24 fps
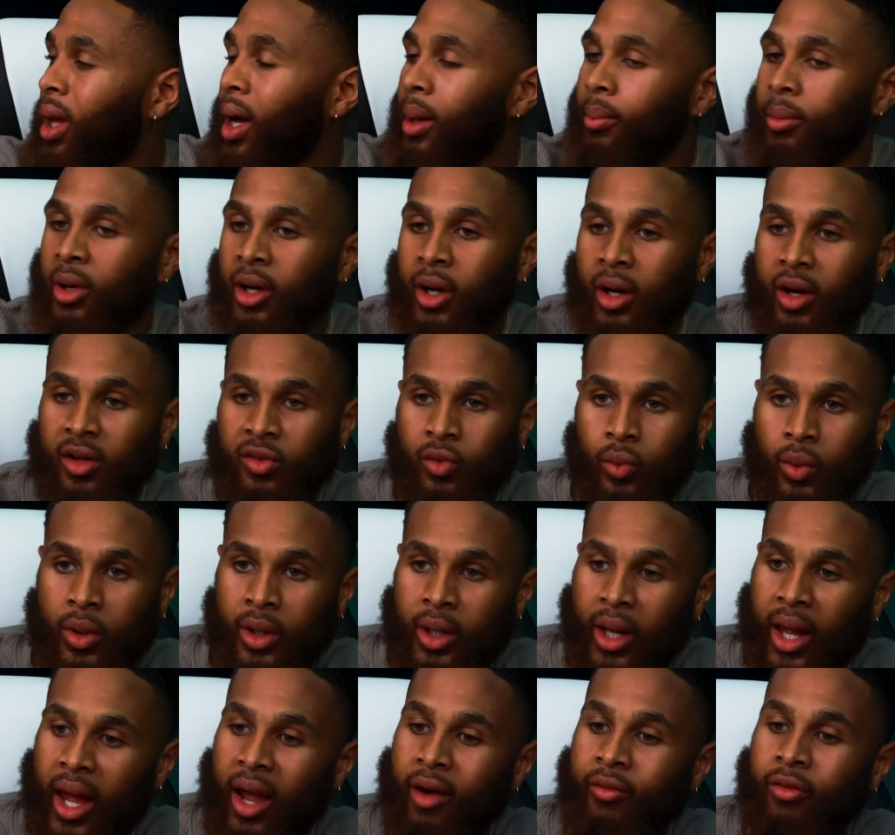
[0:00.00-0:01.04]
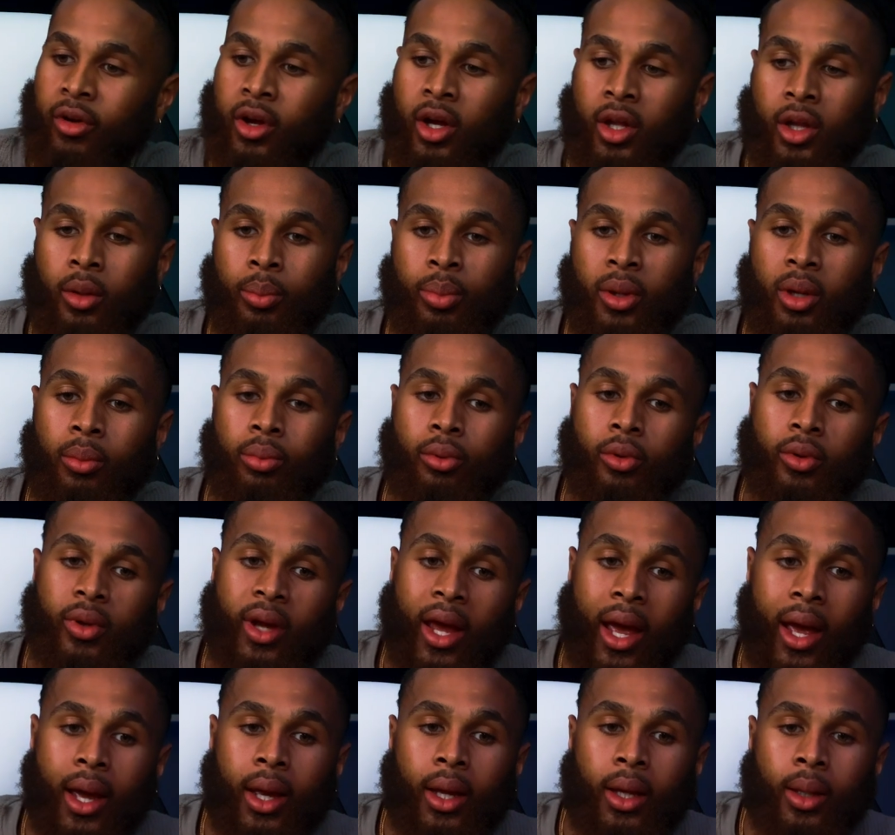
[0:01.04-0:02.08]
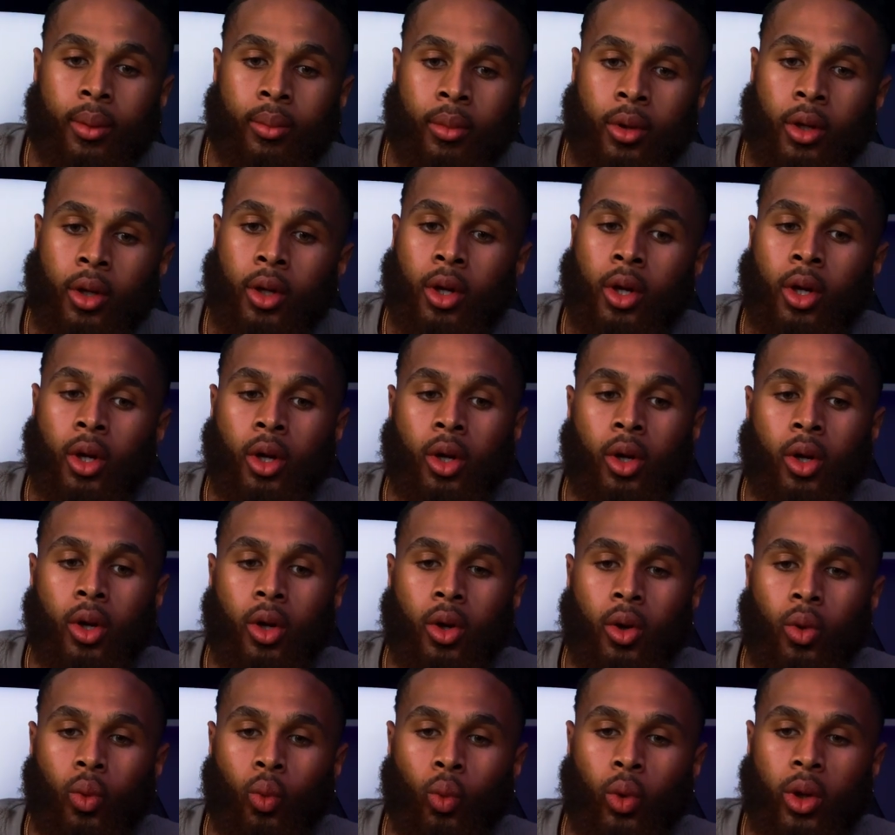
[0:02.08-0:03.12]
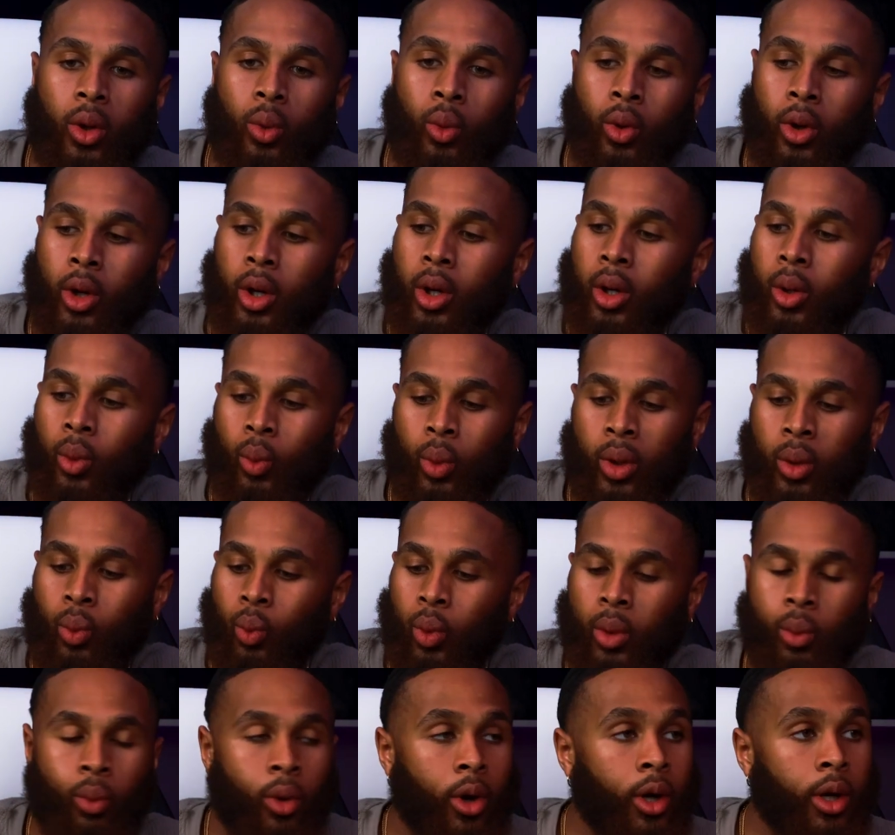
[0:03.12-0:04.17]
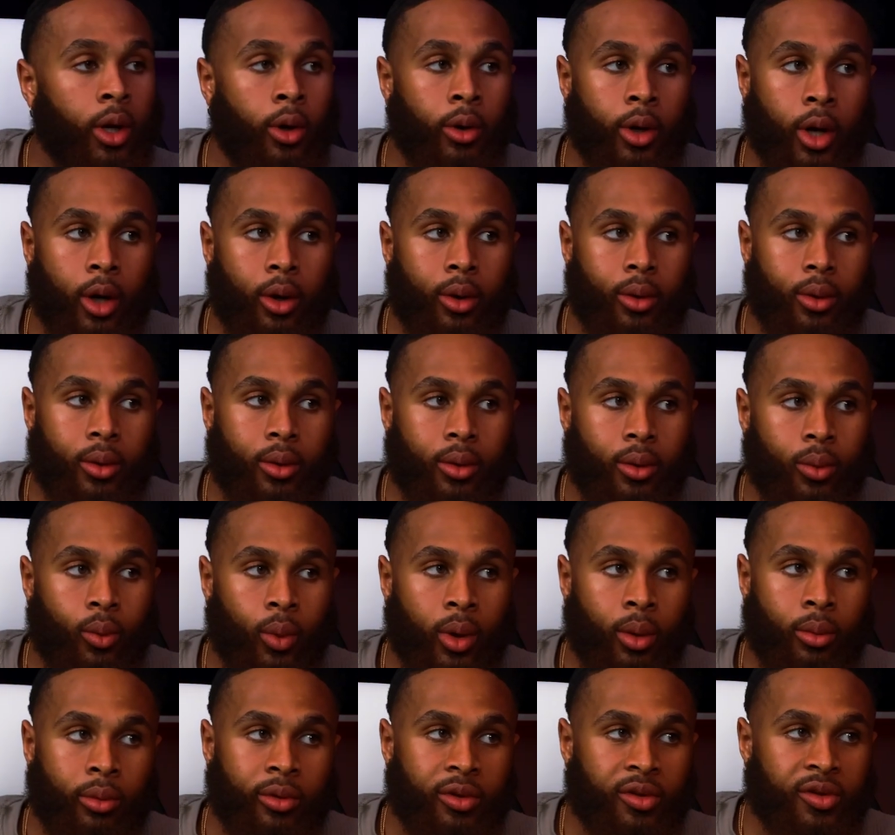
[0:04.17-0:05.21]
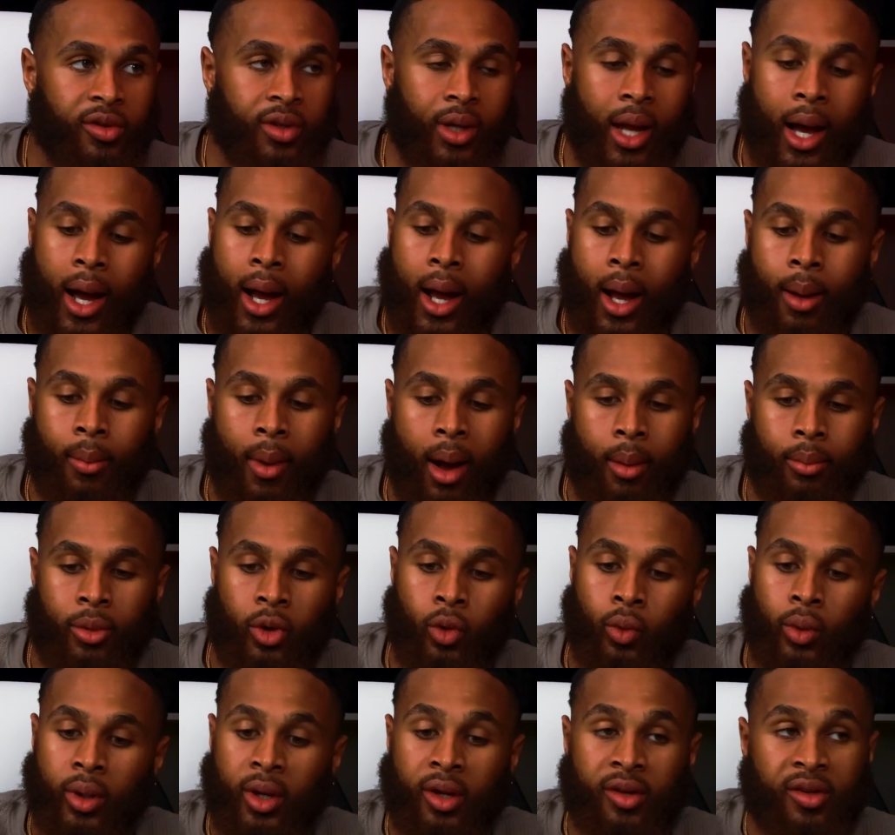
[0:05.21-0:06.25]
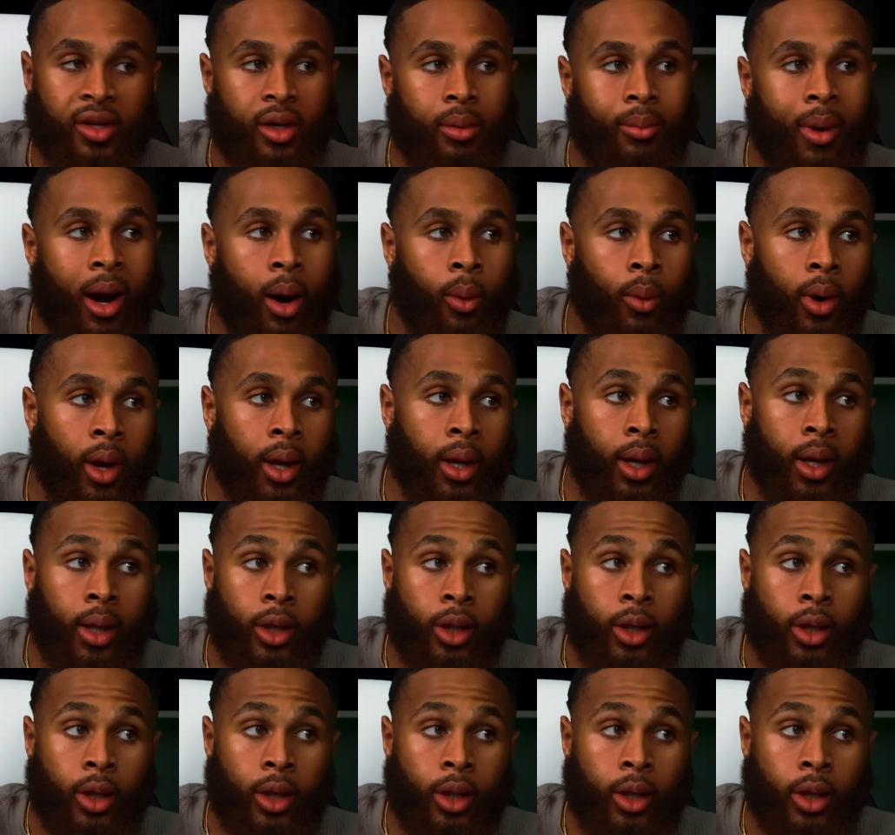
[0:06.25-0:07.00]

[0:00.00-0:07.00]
Like, because when every other people came, we weren't on code. We was, I'm doing this here my way,